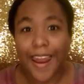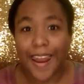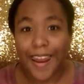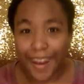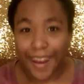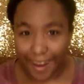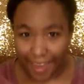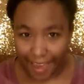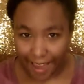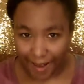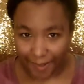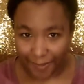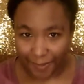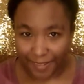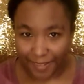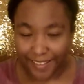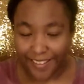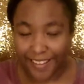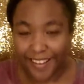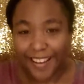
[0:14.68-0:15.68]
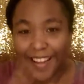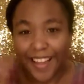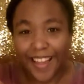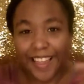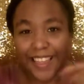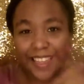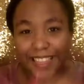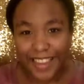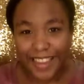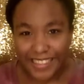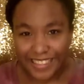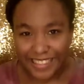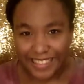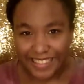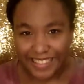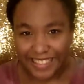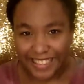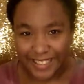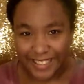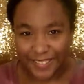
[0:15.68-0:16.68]
Now, let's get
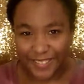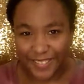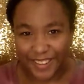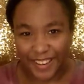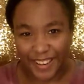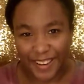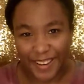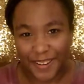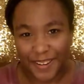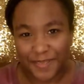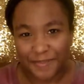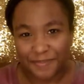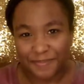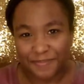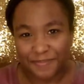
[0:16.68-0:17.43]
into the video.